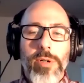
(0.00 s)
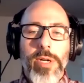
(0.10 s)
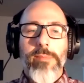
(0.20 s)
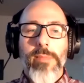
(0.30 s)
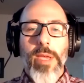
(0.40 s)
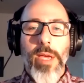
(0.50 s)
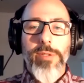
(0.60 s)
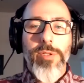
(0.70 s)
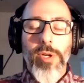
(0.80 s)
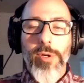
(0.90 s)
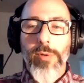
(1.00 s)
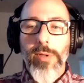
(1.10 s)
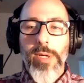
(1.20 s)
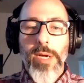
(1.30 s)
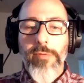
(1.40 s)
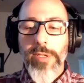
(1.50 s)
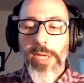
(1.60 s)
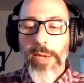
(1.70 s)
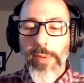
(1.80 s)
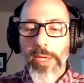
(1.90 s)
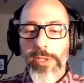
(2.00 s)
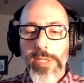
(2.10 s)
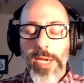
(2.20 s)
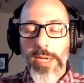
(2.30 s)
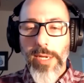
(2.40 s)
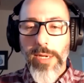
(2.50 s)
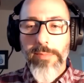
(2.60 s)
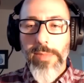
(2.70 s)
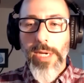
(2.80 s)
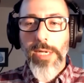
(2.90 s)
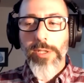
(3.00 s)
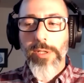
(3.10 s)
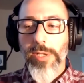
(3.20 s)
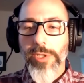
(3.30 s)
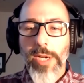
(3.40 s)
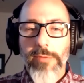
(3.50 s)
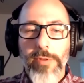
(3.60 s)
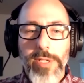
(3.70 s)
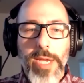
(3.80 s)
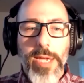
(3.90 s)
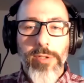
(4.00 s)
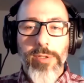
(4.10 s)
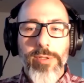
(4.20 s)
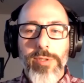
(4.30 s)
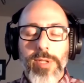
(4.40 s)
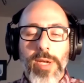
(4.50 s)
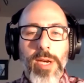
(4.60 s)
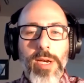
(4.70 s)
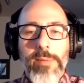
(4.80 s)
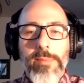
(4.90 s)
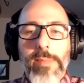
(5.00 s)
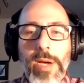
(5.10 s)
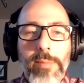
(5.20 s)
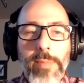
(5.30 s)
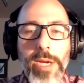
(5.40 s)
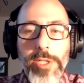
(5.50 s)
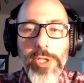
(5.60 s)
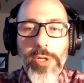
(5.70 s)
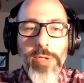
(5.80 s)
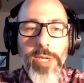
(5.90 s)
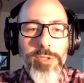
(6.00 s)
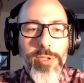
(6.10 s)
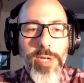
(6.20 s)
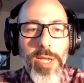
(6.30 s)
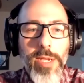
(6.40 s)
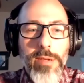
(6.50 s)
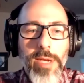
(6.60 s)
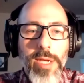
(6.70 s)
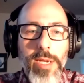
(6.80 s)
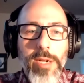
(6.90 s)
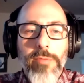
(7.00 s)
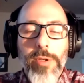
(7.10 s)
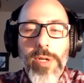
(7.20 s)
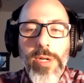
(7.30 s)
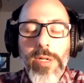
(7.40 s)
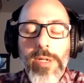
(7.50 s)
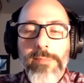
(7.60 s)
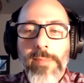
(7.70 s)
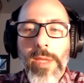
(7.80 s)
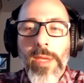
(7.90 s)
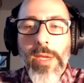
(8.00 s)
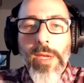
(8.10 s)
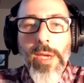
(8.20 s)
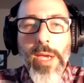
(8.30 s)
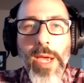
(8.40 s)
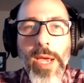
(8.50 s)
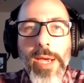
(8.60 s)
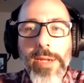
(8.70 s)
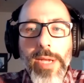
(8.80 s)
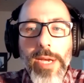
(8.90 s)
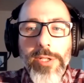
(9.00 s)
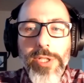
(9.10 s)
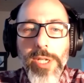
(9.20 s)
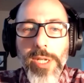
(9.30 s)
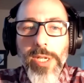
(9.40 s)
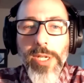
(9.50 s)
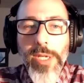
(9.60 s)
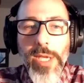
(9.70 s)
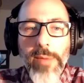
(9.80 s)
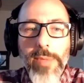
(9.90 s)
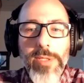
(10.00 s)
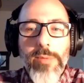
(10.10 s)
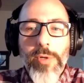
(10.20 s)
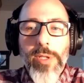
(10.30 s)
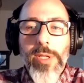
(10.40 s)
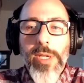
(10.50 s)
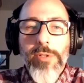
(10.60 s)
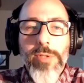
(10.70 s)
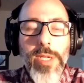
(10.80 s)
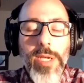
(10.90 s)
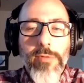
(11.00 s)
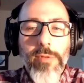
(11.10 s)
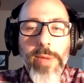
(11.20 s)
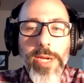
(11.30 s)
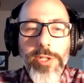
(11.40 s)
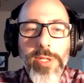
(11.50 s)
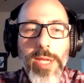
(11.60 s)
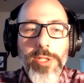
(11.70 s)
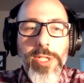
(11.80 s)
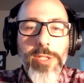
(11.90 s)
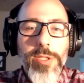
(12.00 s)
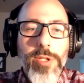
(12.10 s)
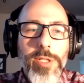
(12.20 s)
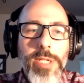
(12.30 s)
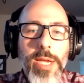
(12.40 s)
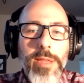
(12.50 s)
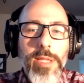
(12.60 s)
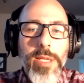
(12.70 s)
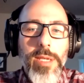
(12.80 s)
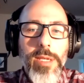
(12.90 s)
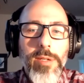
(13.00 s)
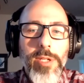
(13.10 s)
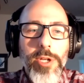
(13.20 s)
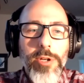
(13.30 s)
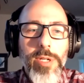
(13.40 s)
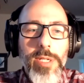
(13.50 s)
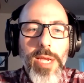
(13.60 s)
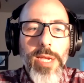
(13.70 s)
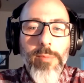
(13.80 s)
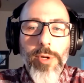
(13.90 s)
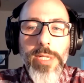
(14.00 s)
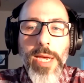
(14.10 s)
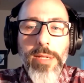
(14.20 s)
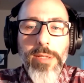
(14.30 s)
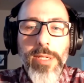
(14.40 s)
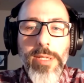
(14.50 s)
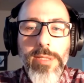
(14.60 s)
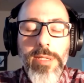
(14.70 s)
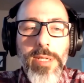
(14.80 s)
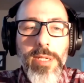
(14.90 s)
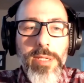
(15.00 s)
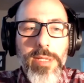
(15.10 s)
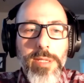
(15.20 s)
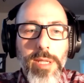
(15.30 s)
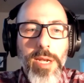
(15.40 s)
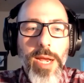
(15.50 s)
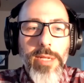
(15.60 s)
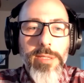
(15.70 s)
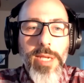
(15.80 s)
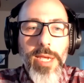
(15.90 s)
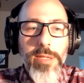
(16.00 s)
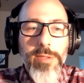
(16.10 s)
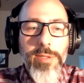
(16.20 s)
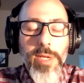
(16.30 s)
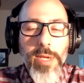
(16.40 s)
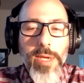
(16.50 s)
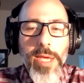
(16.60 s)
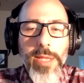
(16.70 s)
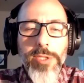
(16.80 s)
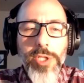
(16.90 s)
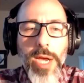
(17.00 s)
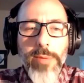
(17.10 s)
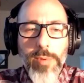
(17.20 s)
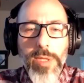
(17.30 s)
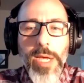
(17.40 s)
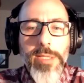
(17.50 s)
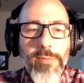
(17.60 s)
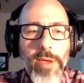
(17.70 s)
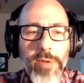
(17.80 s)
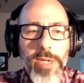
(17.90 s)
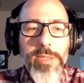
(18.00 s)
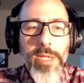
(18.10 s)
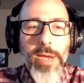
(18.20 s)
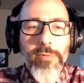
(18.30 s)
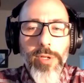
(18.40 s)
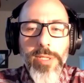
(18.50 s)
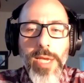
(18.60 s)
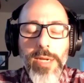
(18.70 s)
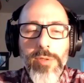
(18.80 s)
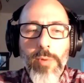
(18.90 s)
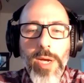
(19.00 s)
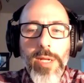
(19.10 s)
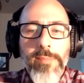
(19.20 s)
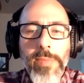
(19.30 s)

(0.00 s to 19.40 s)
And so, for example, I just had Dr. Jennifer Daniels on my show yesterday and interviewed her. And she gave me some really interesting information that she's looked at the year-to-date mortality statistics in the United States. And this jives with lots of evidence that I've looked at as well.